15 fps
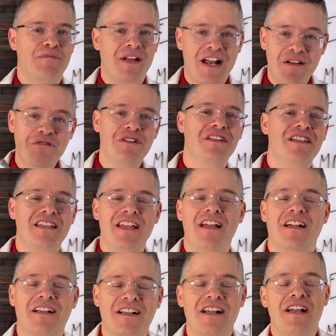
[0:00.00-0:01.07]
but I really
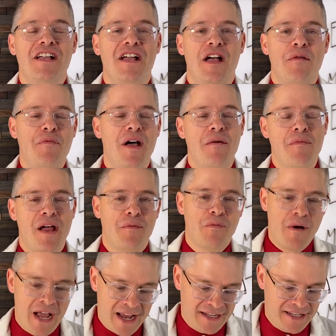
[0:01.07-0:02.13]
care about my
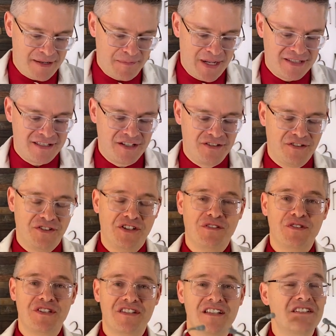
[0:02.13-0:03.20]
mind and my central
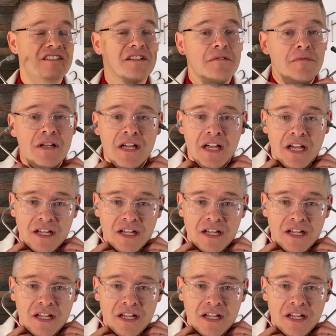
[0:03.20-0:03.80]
nervous system.